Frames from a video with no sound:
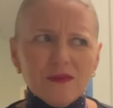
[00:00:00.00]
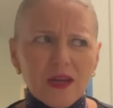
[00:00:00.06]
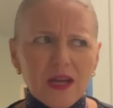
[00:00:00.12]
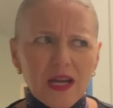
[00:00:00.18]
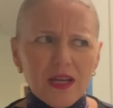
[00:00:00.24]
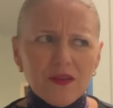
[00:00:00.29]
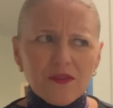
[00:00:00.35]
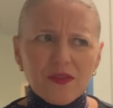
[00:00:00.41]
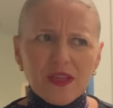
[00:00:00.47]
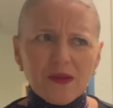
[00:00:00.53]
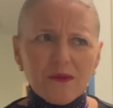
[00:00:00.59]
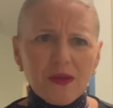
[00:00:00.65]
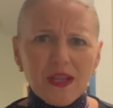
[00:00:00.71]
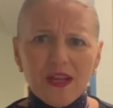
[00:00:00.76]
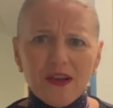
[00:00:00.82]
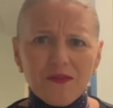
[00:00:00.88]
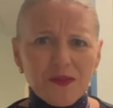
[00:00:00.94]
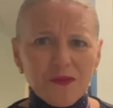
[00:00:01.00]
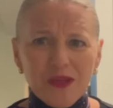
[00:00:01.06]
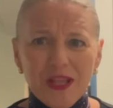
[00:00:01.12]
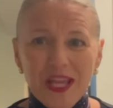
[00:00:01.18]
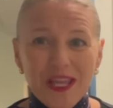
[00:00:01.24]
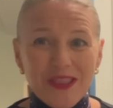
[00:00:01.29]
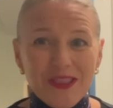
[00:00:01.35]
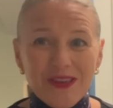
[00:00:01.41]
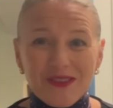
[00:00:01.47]
I don't think we'll get off the
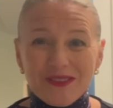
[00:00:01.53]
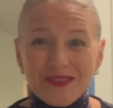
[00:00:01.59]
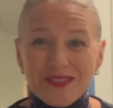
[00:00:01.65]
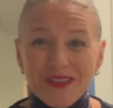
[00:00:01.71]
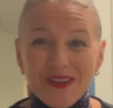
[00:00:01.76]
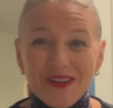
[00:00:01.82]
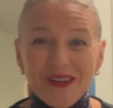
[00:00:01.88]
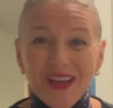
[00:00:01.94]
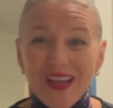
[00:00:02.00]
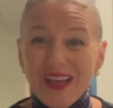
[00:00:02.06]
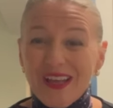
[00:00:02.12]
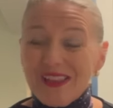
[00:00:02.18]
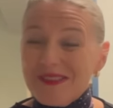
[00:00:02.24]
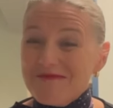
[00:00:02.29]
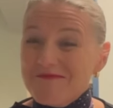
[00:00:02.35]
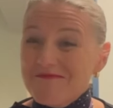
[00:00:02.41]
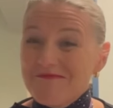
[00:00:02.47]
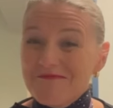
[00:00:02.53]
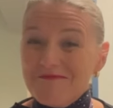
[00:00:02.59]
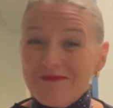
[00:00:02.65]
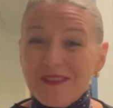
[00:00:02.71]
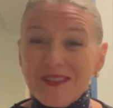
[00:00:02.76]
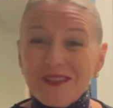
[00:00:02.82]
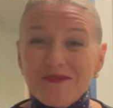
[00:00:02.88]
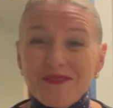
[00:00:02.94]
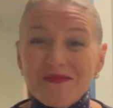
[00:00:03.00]
plane though, so there
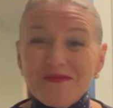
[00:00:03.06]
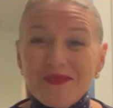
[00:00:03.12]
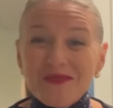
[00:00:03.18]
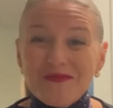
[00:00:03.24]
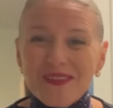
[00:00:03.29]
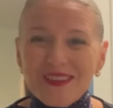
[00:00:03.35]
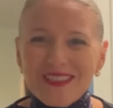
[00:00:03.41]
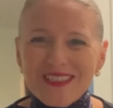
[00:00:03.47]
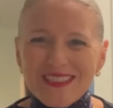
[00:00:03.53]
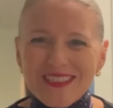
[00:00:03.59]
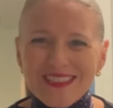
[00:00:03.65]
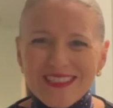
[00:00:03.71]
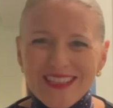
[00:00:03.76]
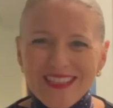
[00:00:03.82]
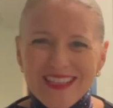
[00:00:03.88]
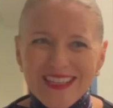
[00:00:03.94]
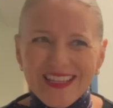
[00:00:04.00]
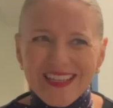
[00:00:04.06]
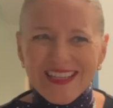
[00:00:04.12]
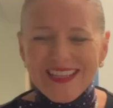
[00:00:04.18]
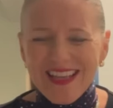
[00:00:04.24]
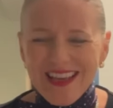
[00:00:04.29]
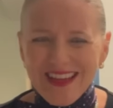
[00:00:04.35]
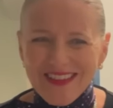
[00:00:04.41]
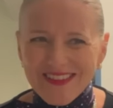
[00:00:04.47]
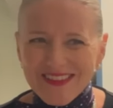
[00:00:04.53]
really won't be much to see in
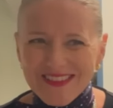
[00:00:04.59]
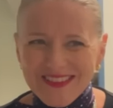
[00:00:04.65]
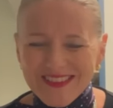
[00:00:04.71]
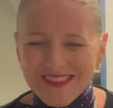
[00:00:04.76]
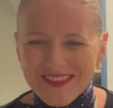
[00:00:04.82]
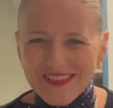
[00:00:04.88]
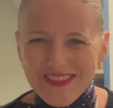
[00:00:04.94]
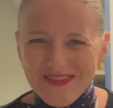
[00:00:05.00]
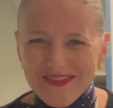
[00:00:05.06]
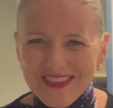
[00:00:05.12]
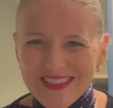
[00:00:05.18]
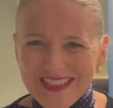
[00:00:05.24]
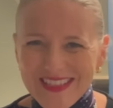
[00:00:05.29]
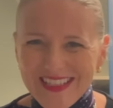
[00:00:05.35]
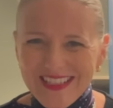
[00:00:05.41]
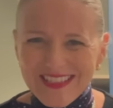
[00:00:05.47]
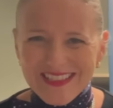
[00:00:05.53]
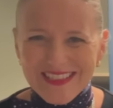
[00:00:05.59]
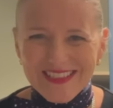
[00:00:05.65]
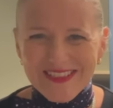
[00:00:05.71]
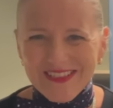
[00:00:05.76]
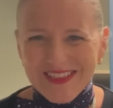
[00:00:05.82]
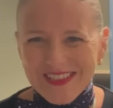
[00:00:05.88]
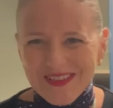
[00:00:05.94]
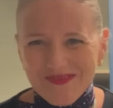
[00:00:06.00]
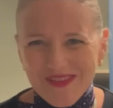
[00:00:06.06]
all those different cities until
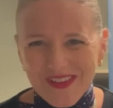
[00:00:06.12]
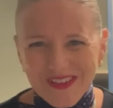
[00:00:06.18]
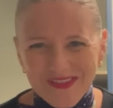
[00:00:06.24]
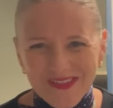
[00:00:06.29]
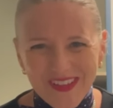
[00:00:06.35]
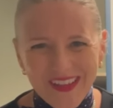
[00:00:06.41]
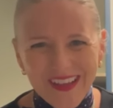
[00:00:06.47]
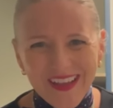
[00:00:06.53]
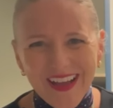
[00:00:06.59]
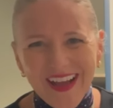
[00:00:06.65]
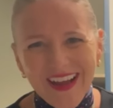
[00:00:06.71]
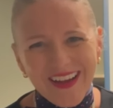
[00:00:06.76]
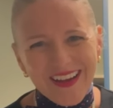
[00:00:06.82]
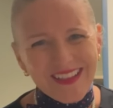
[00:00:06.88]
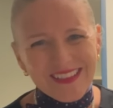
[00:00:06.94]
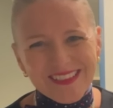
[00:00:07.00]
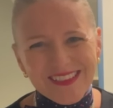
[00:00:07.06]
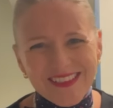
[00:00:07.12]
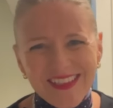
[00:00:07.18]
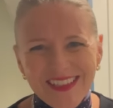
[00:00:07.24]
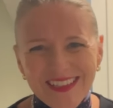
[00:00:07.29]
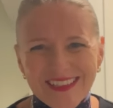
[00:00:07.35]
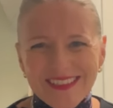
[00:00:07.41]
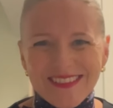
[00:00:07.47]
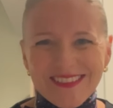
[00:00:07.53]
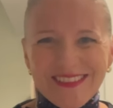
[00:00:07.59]
I get to Baltimore. All right, see you
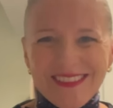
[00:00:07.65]
guys.